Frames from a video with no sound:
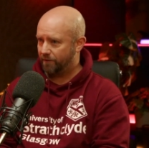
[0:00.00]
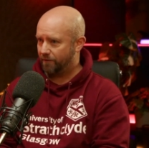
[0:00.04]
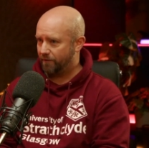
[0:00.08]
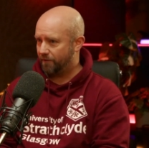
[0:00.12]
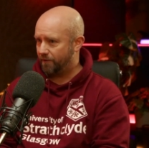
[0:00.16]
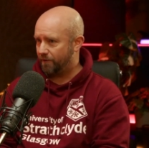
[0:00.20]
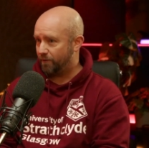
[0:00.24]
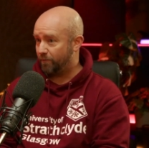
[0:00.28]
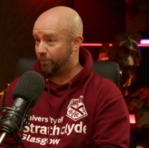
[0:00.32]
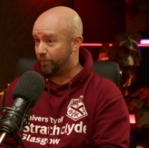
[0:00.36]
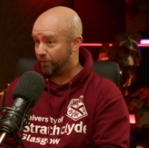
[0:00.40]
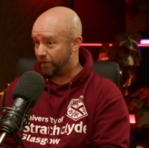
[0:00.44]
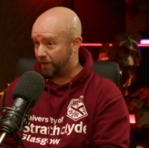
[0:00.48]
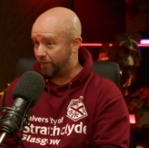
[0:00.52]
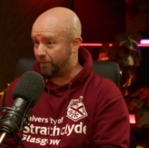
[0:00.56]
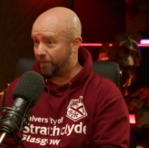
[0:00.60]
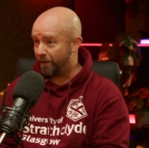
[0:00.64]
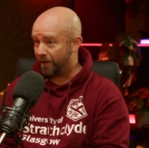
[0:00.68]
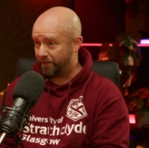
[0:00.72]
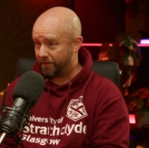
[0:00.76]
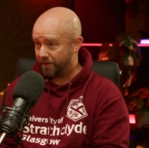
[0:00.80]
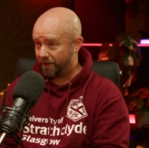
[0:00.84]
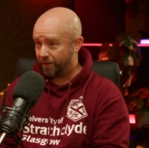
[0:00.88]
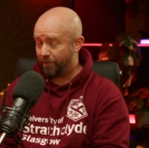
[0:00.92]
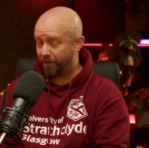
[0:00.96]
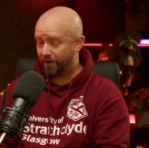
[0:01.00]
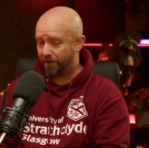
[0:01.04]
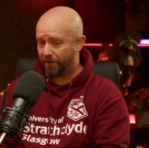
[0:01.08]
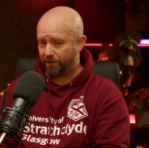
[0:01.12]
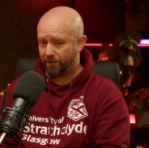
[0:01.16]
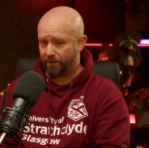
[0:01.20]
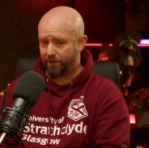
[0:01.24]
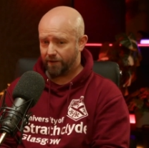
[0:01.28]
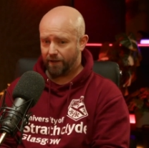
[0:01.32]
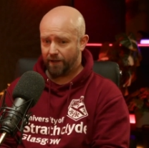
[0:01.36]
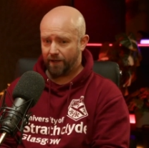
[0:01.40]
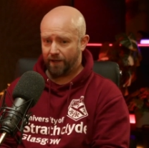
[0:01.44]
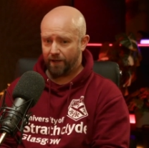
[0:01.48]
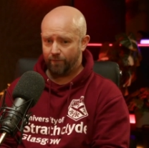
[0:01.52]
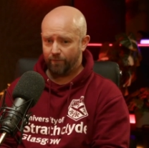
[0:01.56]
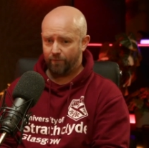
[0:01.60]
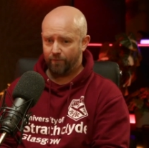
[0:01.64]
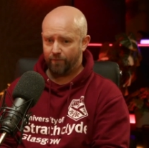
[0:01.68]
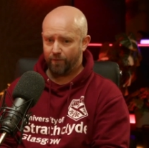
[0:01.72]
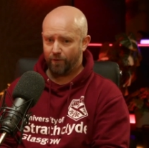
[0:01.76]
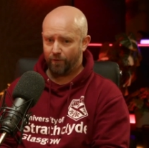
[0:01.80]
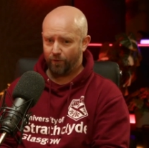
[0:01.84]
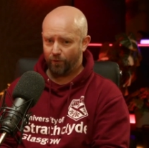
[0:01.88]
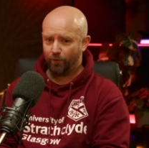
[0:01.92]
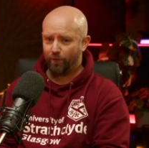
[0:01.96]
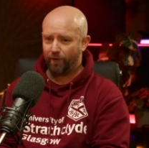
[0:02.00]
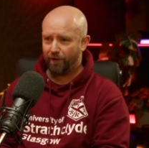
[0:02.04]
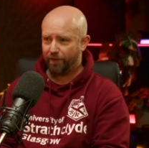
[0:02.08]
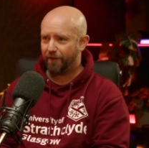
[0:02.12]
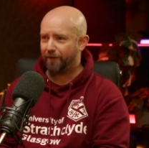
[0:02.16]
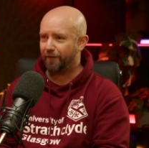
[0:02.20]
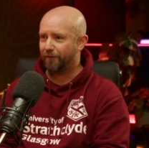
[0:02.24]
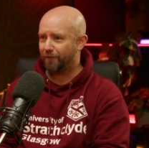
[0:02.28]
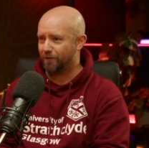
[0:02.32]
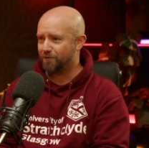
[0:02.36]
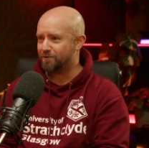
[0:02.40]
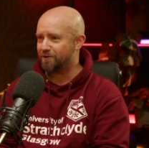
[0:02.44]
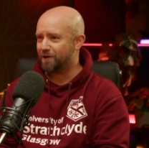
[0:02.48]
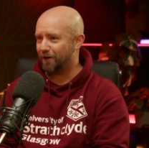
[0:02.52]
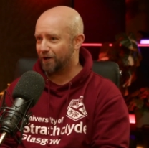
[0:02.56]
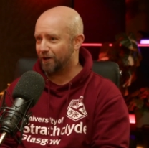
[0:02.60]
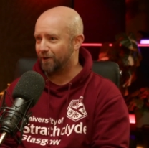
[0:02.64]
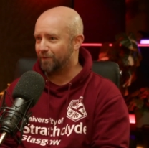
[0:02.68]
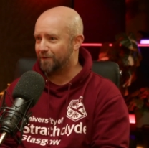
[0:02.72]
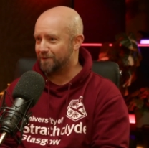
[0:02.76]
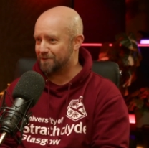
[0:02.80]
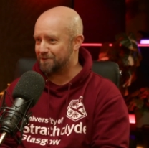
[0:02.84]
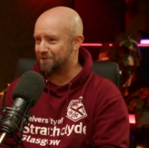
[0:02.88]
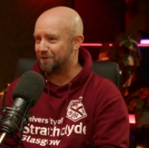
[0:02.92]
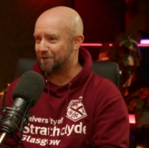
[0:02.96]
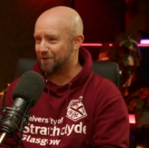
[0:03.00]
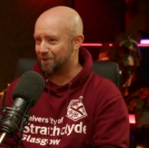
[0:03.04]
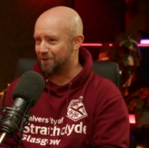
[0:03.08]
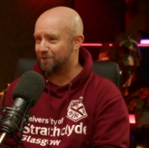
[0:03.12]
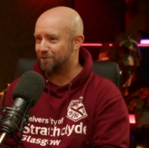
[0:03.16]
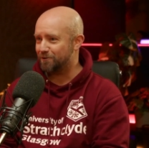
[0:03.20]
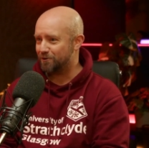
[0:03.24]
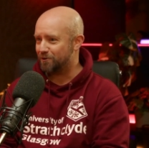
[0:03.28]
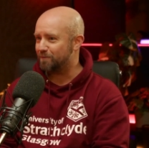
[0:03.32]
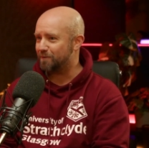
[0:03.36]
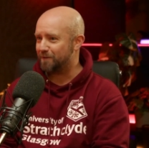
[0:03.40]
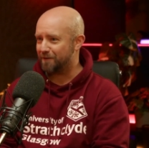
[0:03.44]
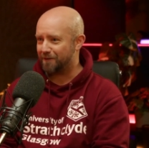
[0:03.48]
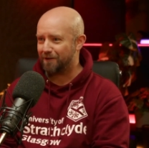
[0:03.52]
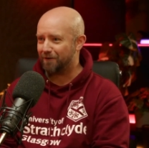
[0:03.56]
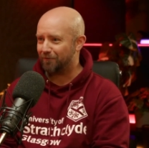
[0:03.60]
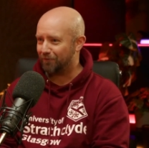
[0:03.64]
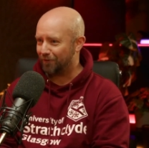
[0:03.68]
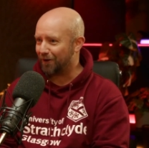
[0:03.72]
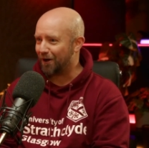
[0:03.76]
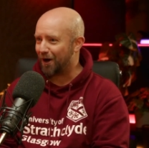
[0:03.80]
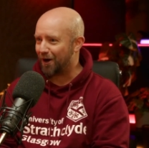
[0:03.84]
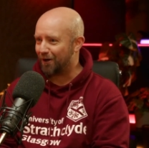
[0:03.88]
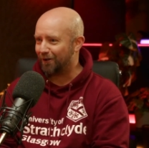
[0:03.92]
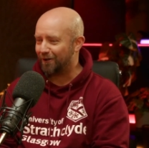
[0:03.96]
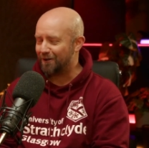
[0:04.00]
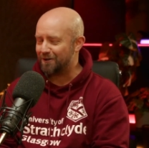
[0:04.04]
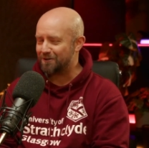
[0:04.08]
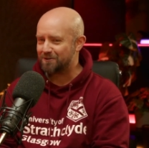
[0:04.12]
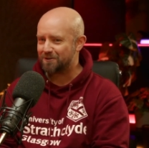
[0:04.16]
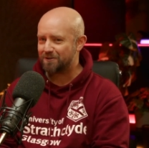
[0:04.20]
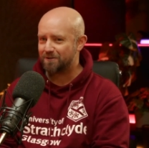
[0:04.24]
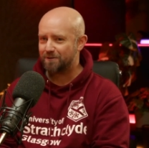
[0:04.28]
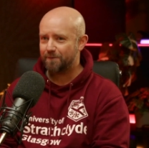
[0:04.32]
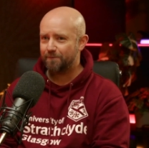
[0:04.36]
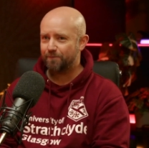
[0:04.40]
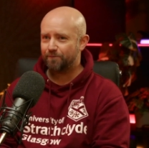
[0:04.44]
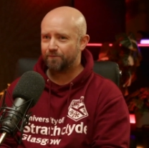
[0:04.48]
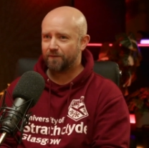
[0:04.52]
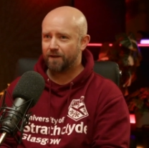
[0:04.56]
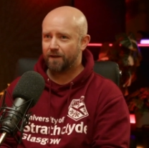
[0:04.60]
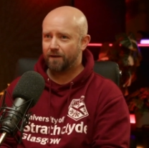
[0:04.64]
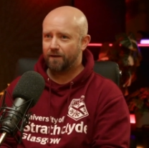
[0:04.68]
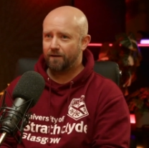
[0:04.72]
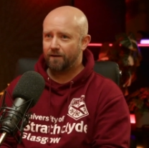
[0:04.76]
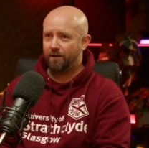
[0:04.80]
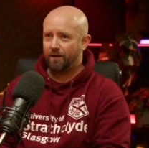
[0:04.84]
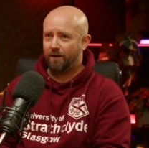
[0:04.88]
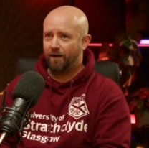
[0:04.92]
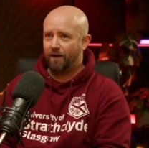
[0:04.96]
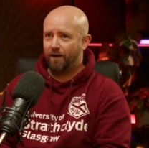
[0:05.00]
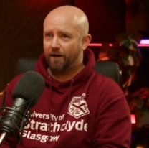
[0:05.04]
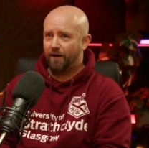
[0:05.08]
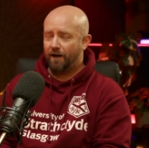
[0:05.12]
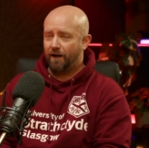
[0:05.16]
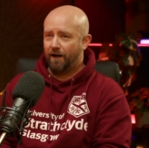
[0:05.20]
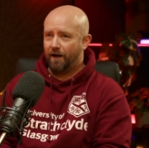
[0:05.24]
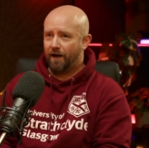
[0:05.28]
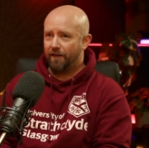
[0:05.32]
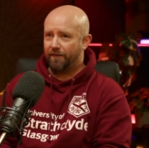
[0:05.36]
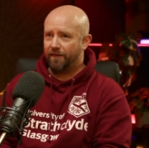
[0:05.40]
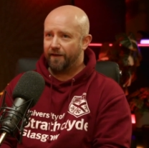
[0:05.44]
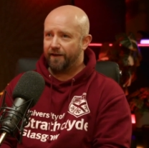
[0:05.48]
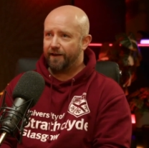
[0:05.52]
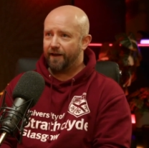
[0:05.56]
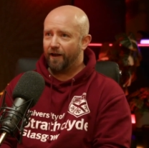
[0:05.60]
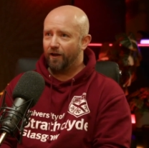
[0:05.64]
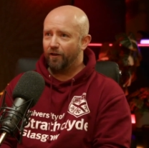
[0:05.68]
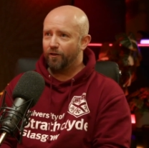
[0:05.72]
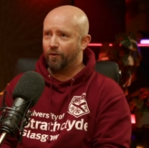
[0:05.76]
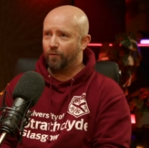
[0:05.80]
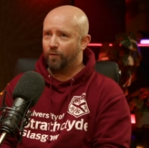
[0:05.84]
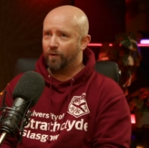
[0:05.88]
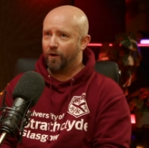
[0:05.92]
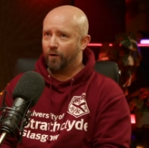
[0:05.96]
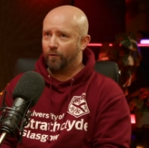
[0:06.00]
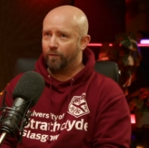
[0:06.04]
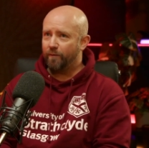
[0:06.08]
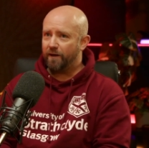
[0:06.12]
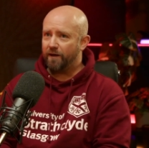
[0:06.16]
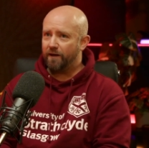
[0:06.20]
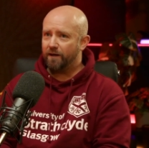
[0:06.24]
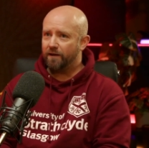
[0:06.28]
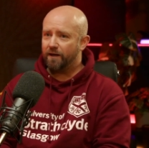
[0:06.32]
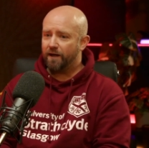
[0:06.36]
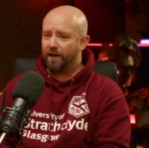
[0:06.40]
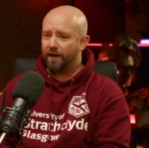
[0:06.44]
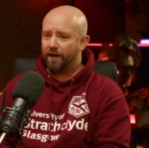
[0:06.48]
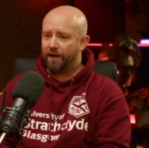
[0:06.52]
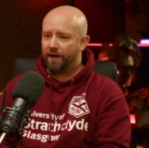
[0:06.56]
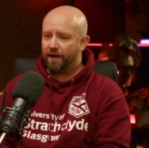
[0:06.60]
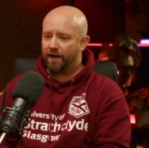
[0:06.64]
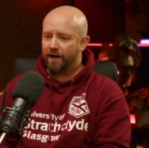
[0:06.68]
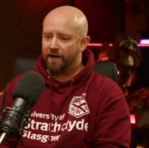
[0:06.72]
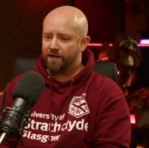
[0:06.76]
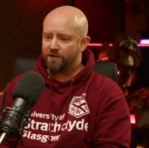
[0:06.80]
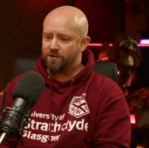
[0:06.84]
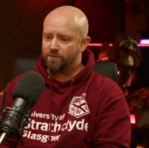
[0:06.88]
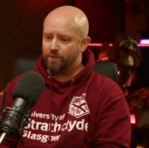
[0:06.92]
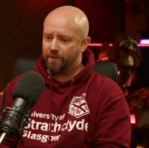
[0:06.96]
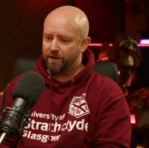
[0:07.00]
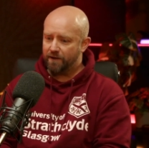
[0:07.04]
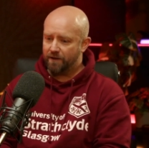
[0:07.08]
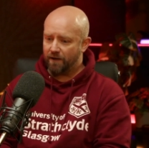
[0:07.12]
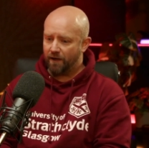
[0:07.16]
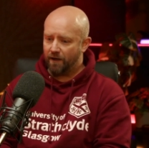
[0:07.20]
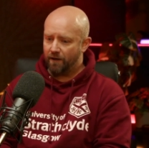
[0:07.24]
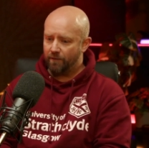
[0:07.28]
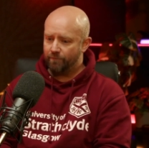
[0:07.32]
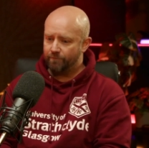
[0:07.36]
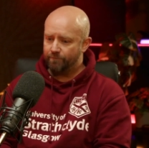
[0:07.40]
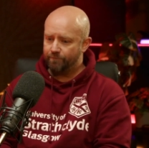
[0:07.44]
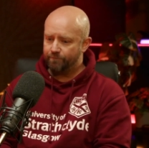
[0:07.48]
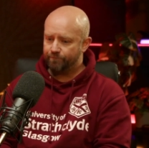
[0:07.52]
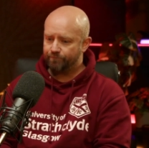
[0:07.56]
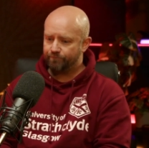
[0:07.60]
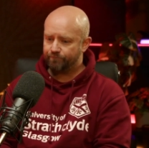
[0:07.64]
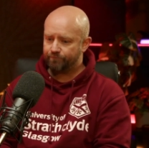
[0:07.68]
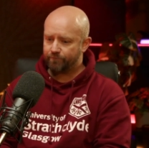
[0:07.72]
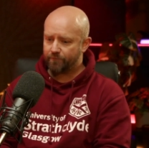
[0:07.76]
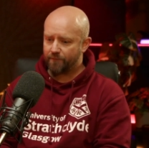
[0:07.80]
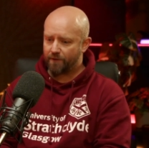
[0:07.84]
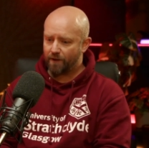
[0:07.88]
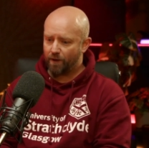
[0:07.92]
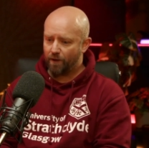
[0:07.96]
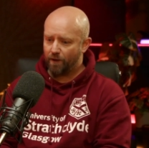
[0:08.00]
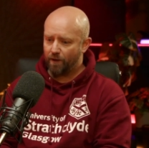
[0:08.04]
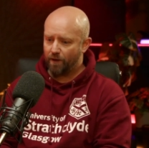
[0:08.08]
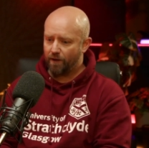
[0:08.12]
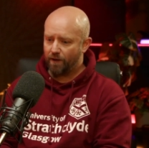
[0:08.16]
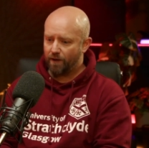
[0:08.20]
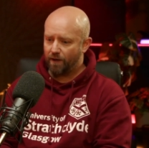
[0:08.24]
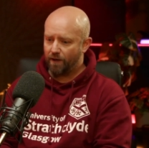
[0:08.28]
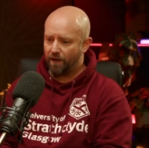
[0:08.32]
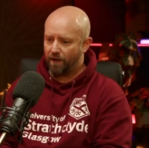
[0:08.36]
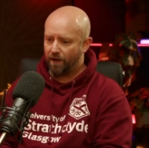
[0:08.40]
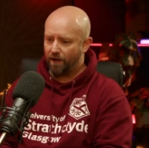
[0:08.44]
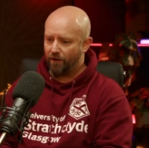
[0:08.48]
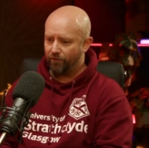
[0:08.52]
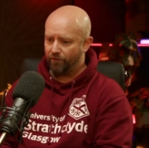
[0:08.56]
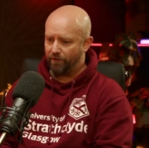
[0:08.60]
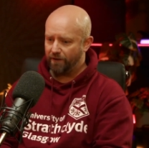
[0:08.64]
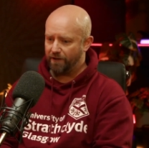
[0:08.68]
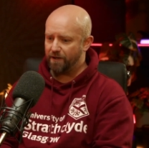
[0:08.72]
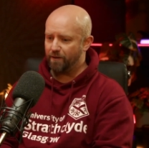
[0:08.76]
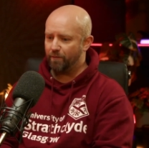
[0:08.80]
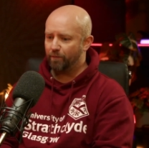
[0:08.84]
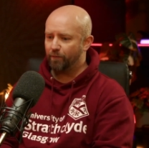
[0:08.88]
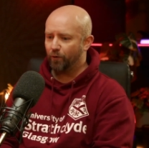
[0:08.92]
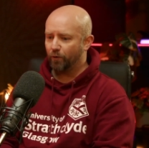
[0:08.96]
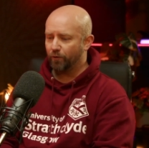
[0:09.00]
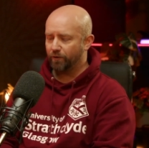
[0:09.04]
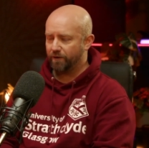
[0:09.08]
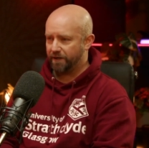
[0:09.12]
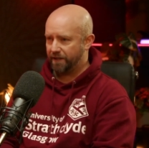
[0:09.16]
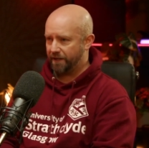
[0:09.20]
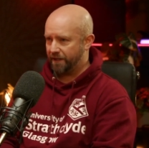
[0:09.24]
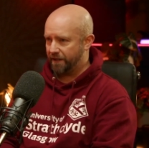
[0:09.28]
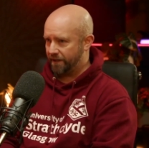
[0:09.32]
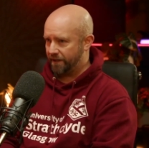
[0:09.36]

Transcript: than pre-pandemic. Um, although I think there's arguments that it should be there regardless. I think health and well-being has become a really important